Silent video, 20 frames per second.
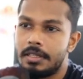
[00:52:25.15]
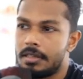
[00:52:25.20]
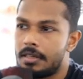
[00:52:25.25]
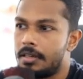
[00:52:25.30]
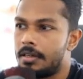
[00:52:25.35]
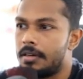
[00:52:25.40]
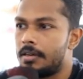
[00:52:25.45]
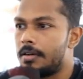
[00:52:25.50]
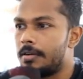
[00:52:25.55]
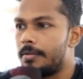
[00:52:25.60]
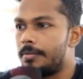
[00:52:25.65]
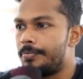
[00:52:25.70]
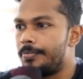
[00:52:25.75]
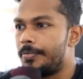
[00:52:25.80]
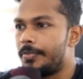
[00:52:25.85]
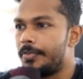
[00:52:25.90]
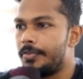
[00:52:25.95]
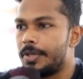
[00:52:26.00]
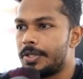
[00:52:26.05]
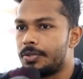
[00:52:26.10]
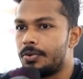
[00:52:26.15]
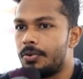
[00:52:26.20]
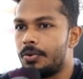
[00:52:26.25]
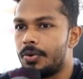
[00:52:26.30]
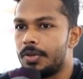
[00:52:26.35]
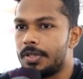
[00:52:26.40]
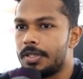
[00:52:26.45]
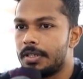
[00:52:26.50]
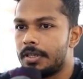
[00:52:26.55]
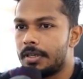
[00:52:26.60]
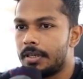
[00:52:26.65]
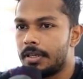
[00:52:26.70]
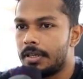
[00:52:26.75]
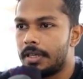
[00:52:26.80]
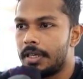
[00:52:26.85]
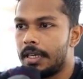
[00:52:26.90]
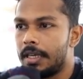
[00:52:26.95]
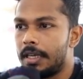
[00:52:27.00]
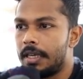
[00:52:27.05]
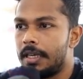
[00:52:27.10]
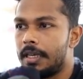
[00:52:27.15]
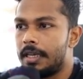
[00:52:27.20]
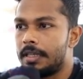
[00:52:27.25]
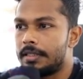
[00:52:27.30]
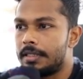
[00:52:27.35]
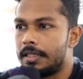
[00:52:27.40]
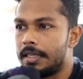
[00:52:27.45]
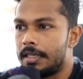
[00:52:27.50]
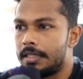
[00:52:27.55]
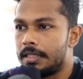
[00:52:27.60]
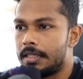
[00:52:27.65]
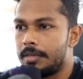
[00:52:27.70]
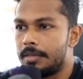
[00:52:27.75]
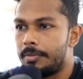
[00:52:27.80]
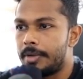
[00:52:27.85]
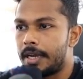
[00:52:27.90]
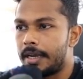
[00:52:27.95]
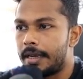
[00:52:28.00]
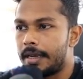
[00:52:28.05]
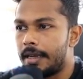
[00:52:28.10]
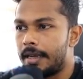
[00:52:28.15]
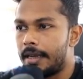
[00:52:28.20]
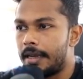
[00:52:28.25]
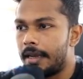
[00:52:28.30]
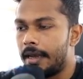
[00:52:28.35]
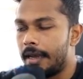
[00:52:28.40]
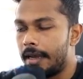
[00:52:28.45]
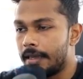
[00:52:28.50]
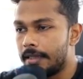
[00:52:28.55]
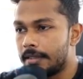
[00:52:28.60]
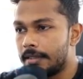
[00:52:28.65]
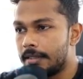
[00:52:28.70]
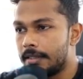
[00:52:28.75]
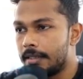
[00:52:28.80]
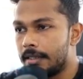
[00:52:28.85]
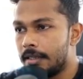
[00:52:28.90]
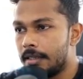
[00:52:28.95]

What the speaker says: VS Code extension pack has,